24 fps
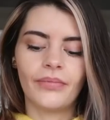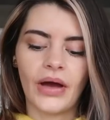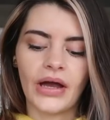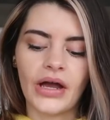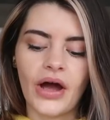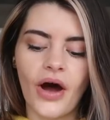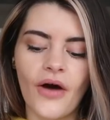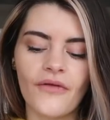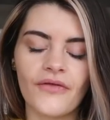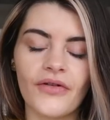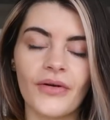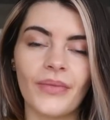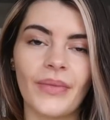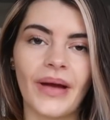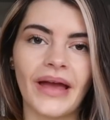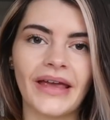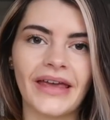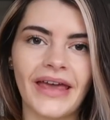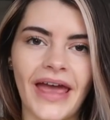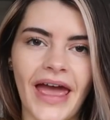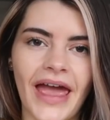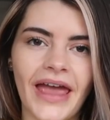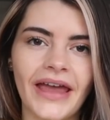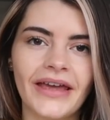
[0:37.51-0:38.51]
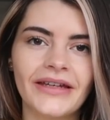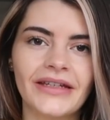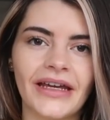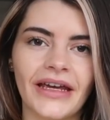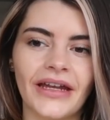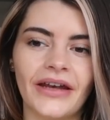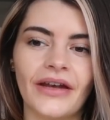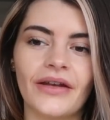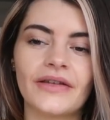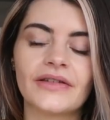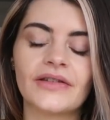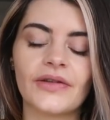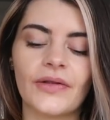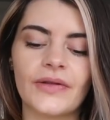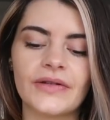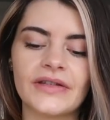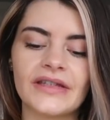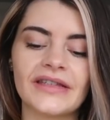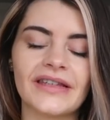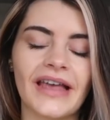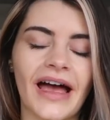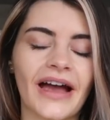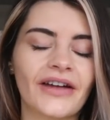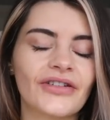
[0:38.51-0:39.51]
But I can't find my cake tin, so
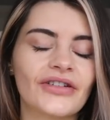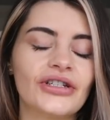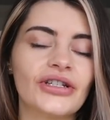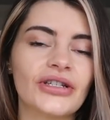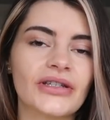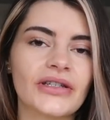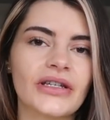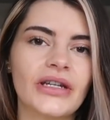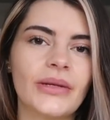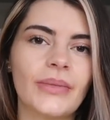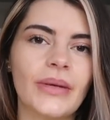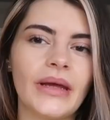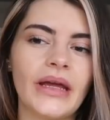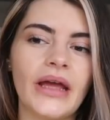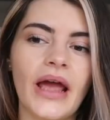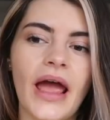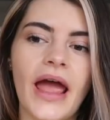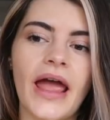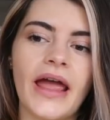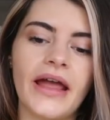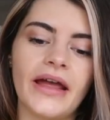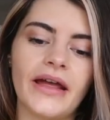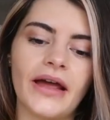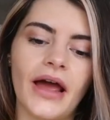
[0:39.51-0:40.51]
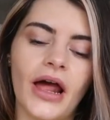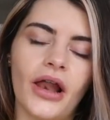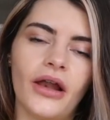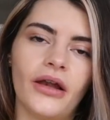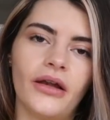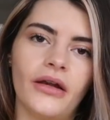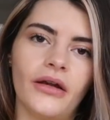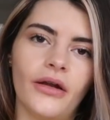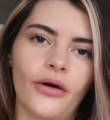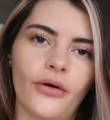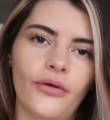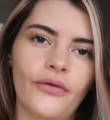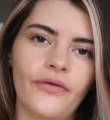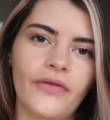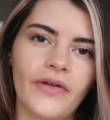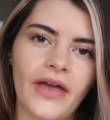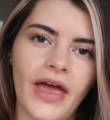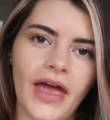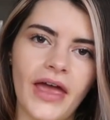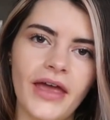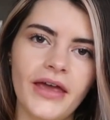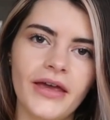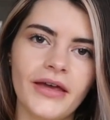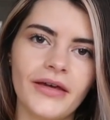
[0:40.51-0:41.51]
this is actually just gonna be a loaf
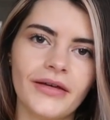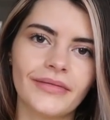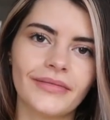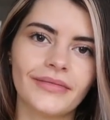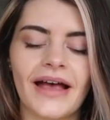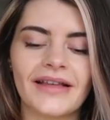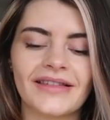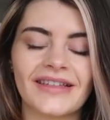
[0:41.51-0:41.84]
cake,